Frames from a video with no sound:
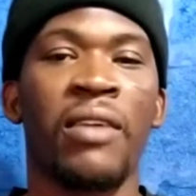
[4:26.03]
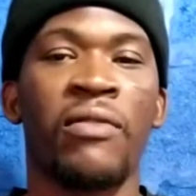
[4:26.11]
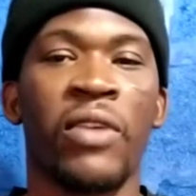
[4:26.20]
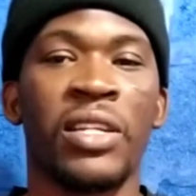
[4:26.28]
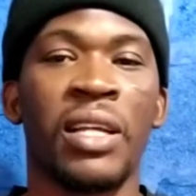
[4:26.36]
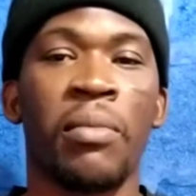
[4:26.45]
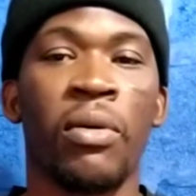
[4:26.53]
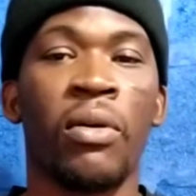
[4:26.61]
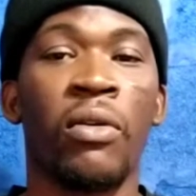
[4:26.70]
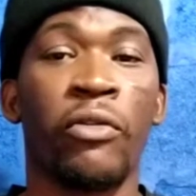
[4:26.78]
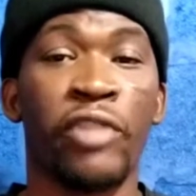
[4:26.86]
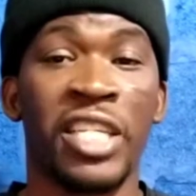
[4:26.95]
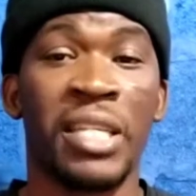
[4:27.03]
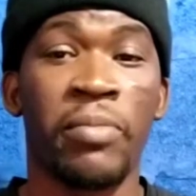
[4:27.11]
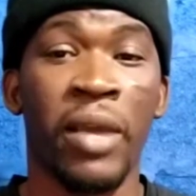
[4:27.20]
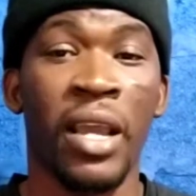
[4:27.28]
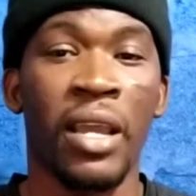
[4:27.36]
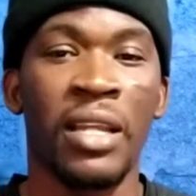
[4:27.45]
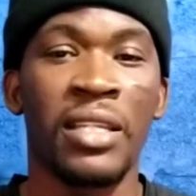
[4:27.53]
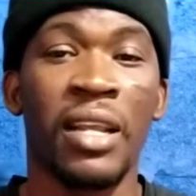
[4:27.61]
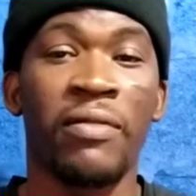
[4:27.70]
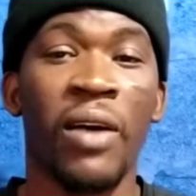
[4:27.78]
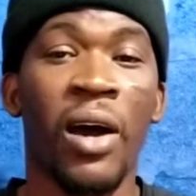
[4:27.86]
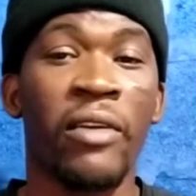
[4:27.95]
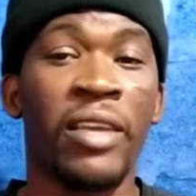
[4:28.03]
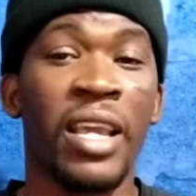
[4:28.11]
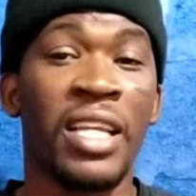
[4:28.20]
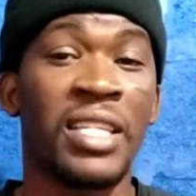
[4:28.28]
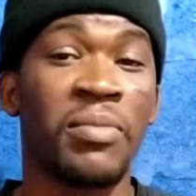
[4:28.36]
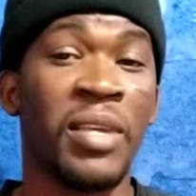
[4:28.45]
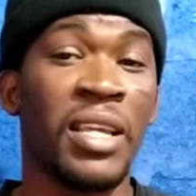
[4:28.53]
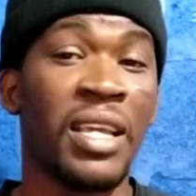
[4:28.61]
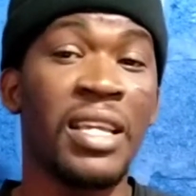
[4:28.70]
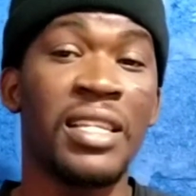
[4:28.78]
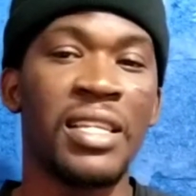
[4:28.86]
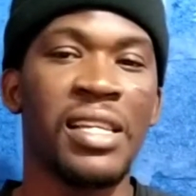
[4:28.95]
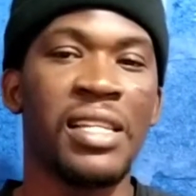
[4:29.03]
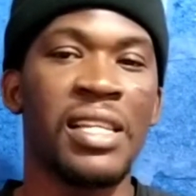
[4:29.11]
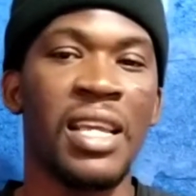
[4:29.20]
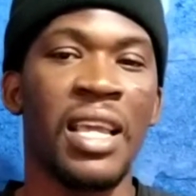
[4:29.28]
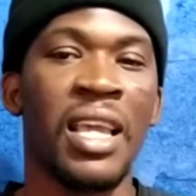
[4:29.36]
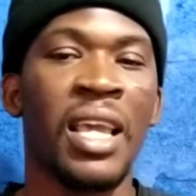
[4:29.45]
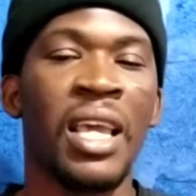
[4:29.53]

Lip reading: For example, respect. Instead of R-E-S-P-E-C-T,